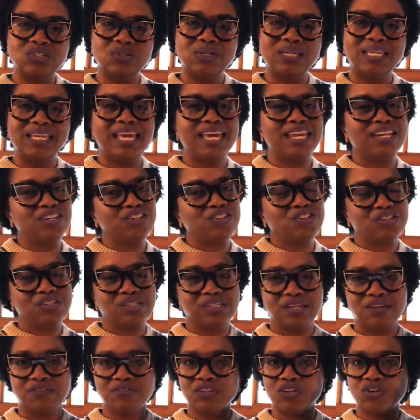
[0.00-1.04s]
it, and it just
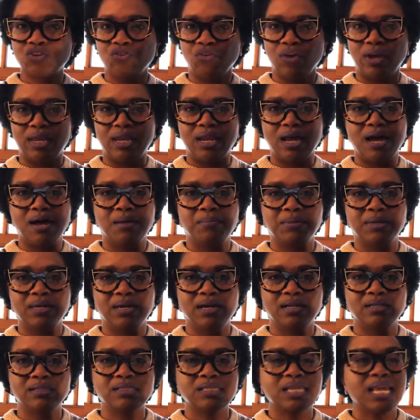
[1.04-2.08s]
gives a great
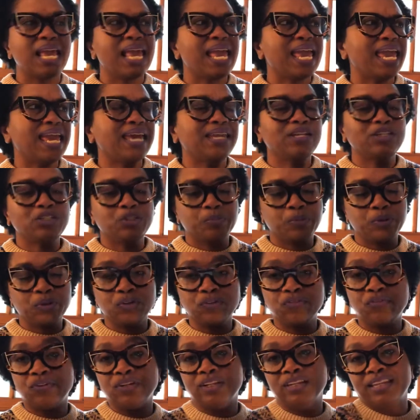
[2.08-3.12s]
ambiance. And it's
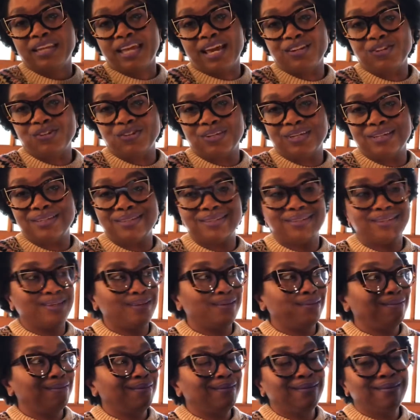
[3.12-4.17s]
beautiful, and as you can
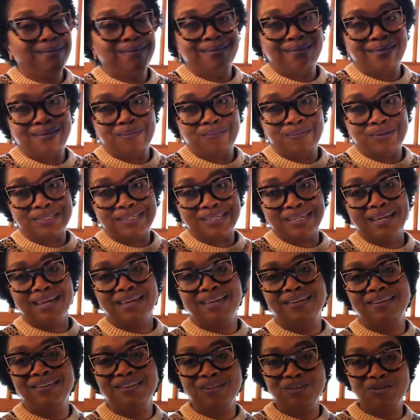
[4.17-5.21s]
see, once
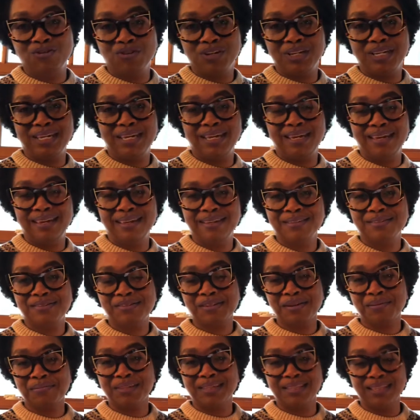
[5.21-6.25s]
again, Greek key,
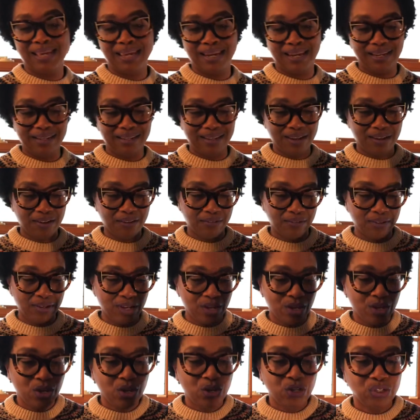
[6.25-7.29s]
something that I love.
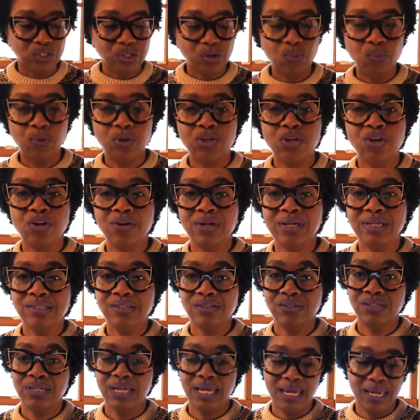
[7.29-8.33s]
So when you're
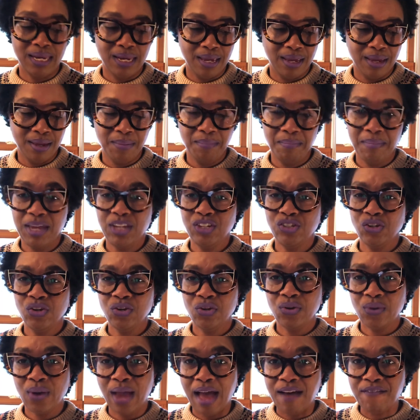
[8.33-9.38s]
entertaining, make sure you
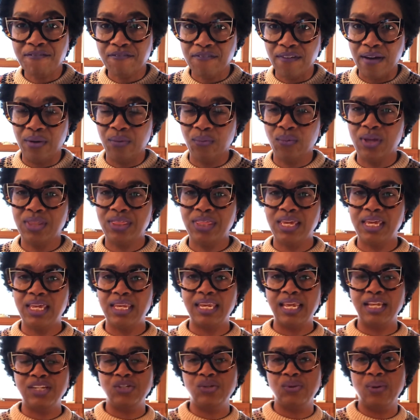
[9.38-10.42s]
have fun with it and
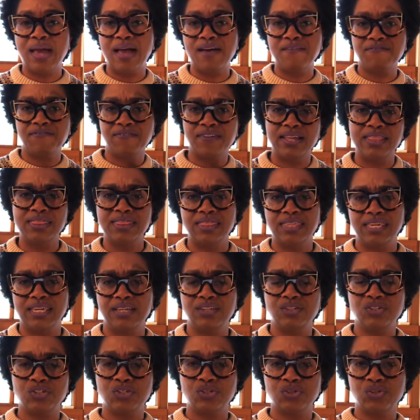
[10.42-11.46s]
that you have fun
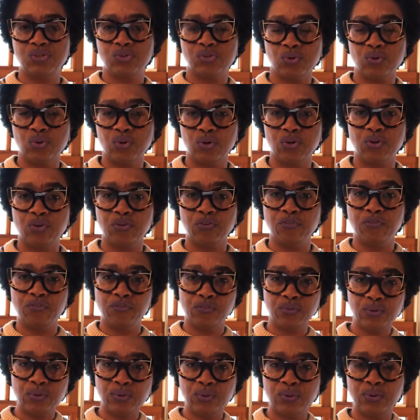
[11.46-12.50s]
things to store your
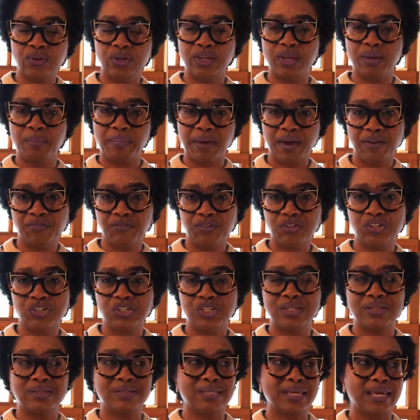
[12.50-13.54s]
food and your
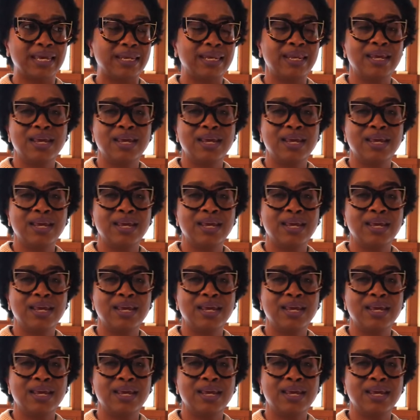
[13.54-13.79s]
beverages and,